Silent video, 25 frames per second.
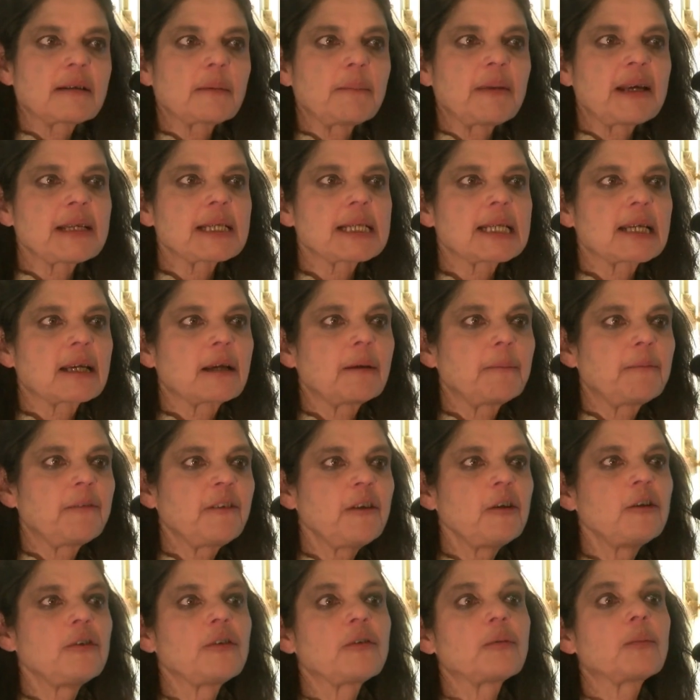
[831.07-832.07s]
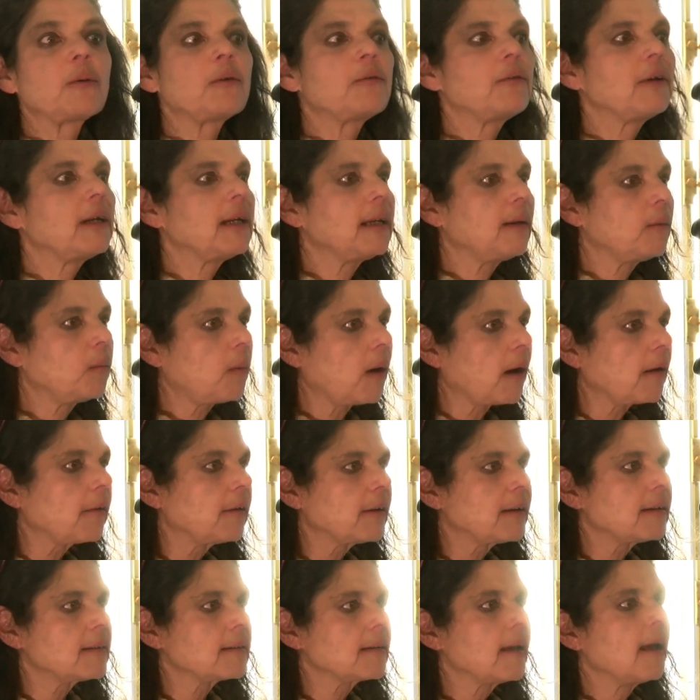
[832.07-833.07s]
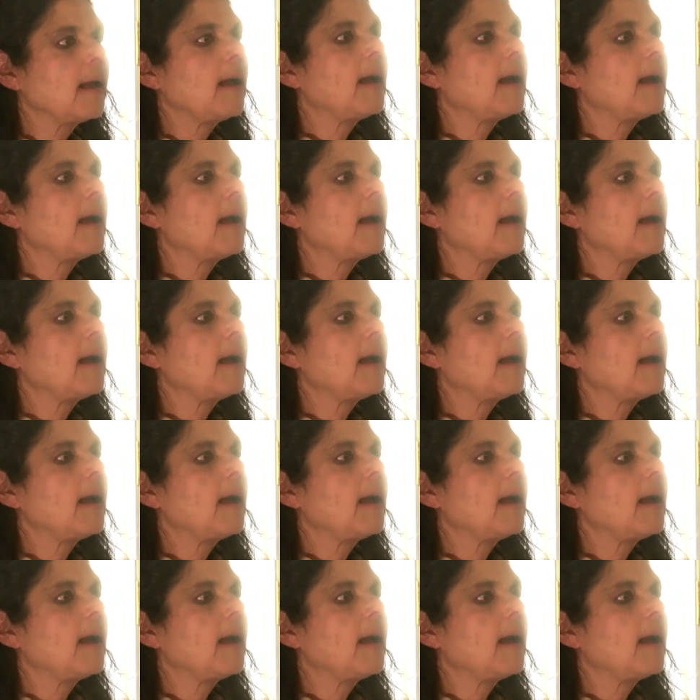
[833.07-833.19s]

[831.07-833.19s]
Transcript: domestic abuse were really worried